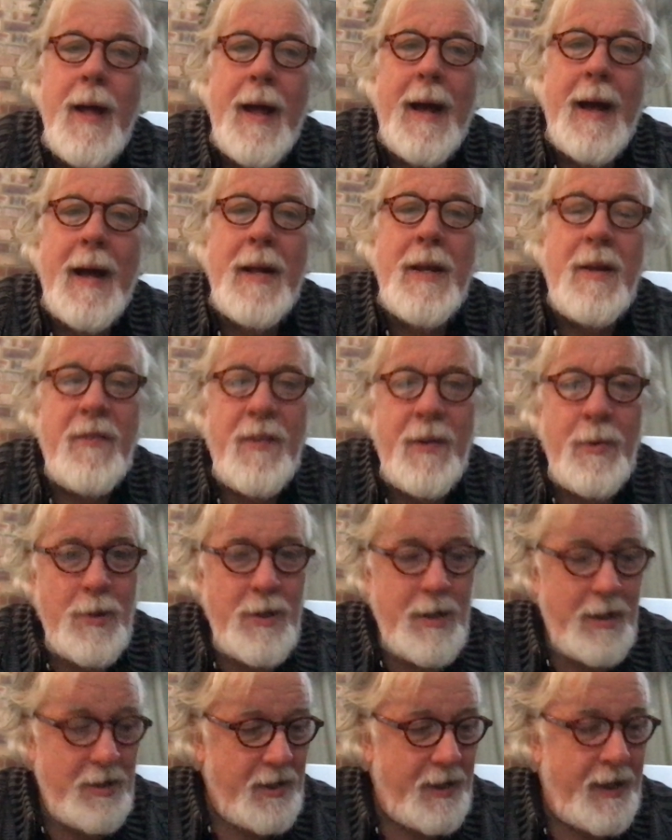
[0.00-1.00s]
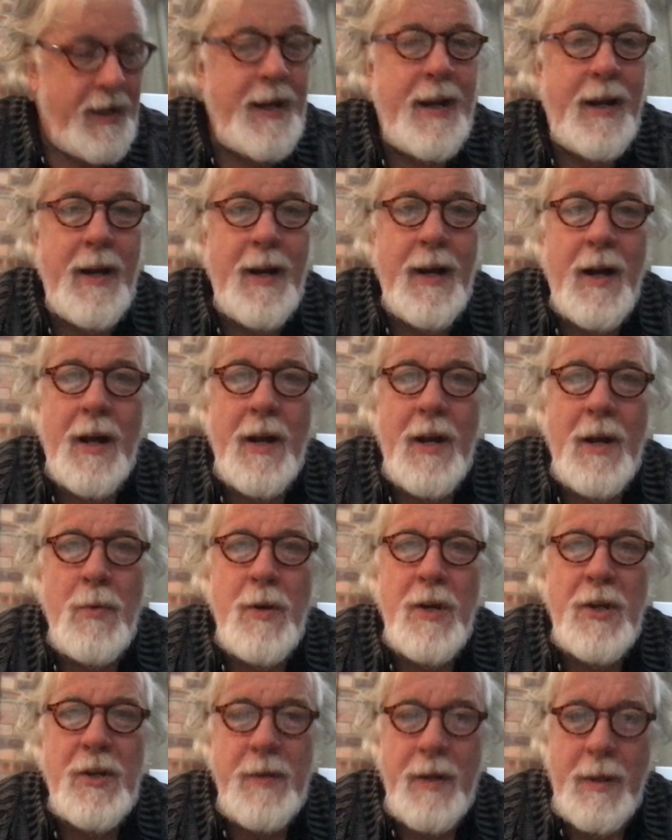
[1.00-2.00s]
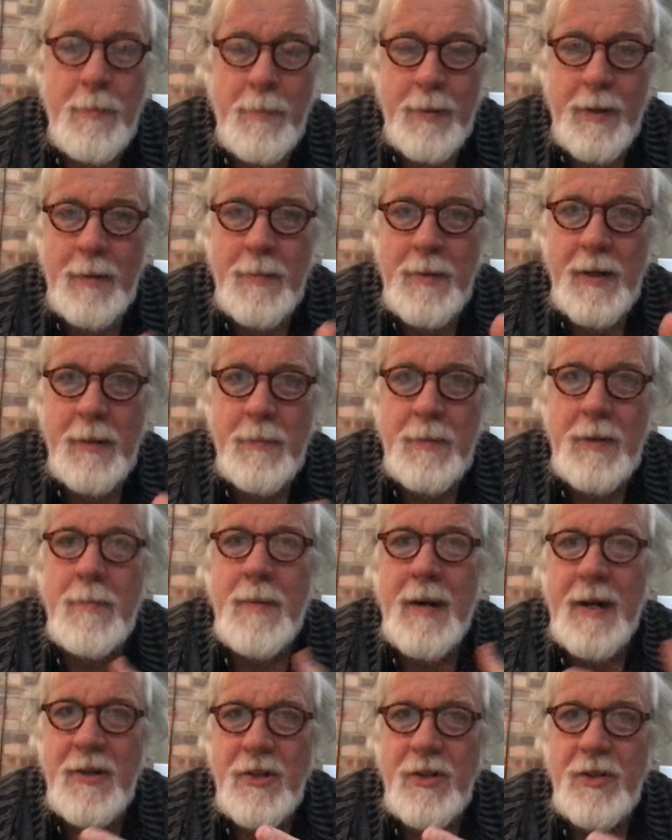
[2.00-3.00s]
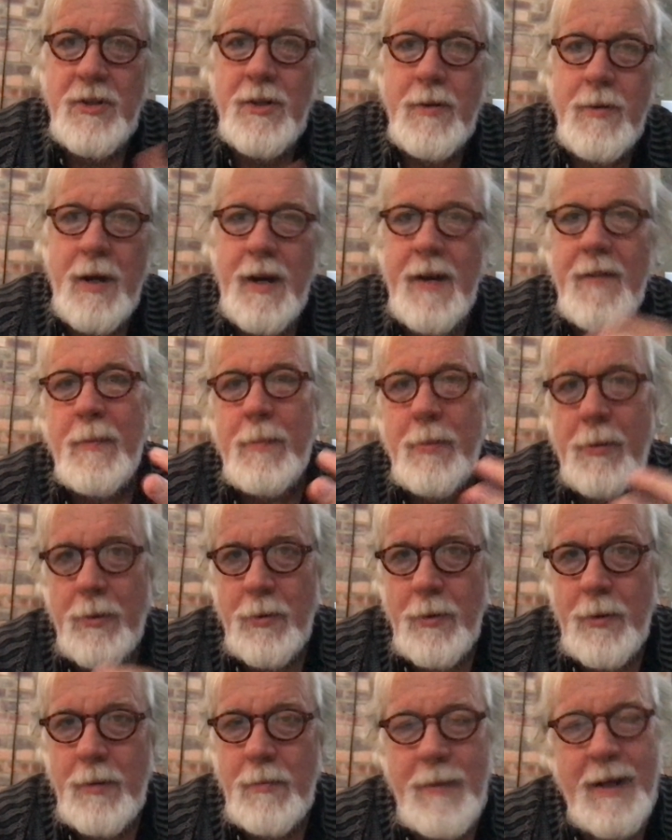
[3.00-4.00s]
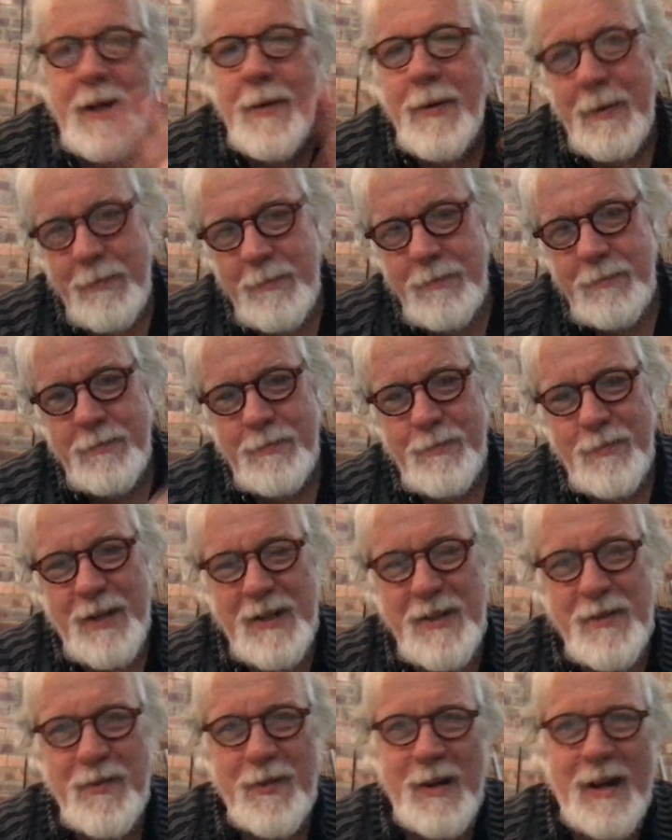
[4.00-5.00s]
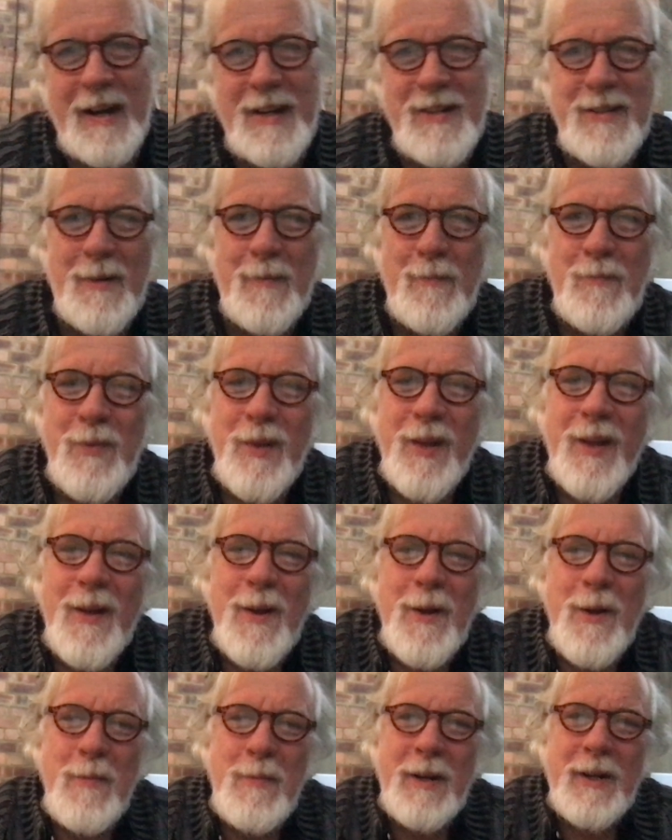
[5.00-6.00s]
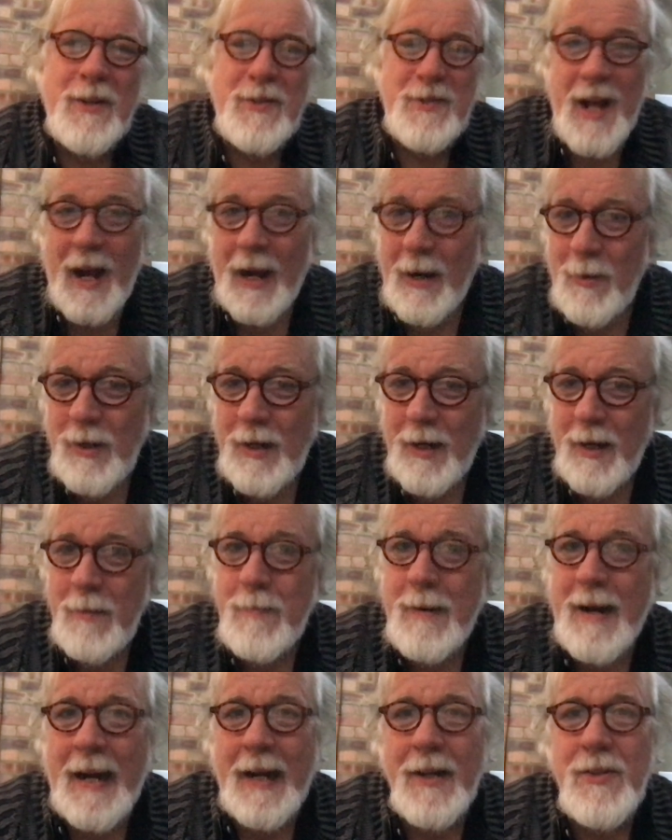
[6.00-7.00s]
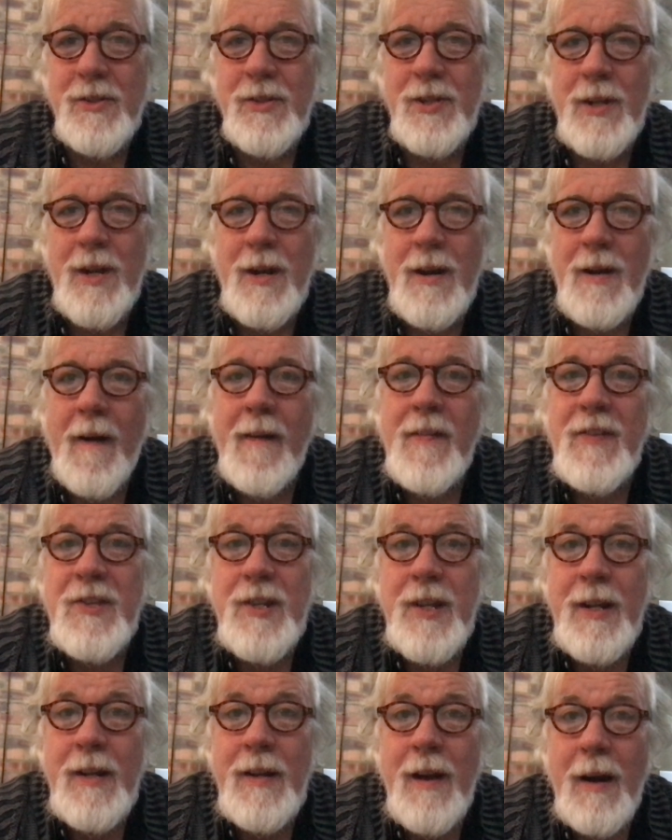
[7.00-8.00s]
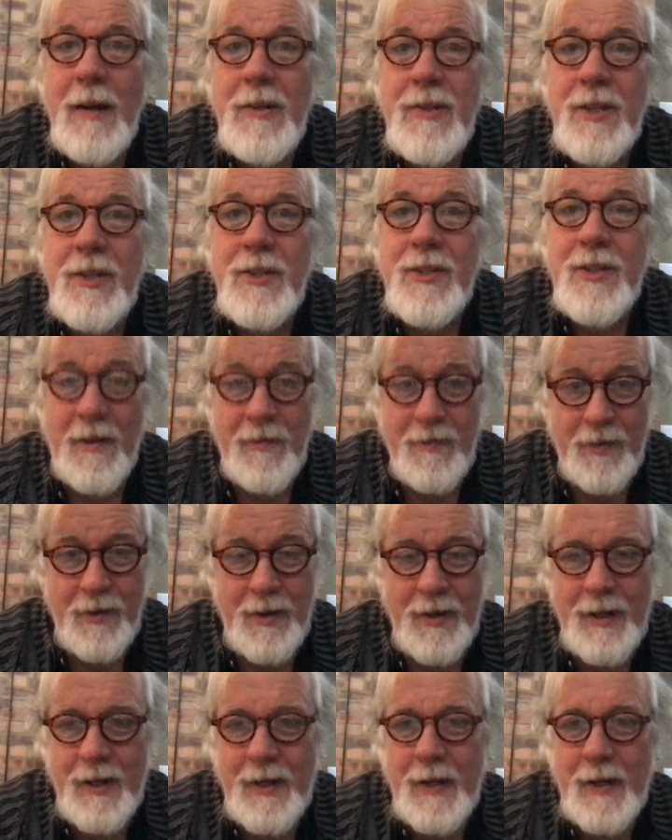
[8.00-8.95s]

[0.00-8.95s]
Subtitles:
And if it works here, and I want to do it in Birmingham and in Manchester and Liverpool, and anyway, that's for later, because now we're going back to 1997.